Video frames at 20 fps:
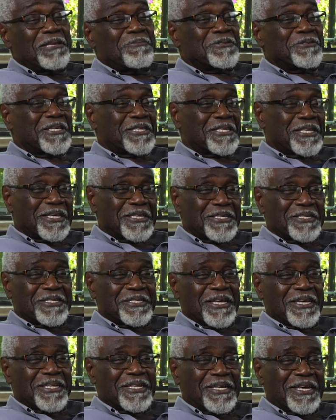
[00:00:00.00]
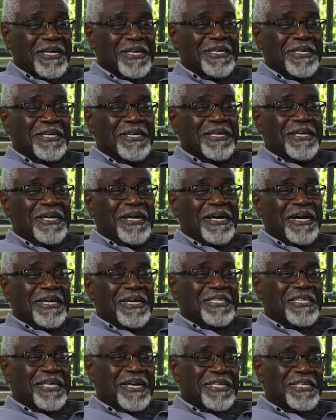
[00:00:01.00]
heaps of things that I, uh, yeah. I
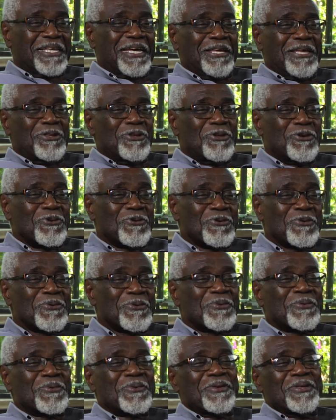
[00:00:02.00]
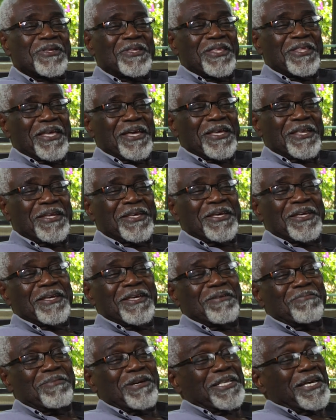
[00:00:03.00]
thought I knew then,
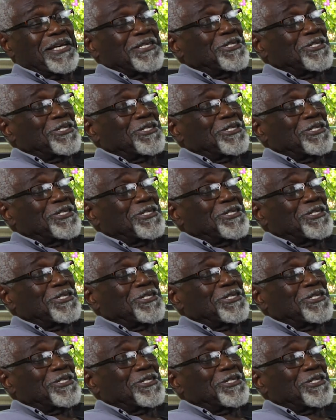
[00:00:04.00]
but I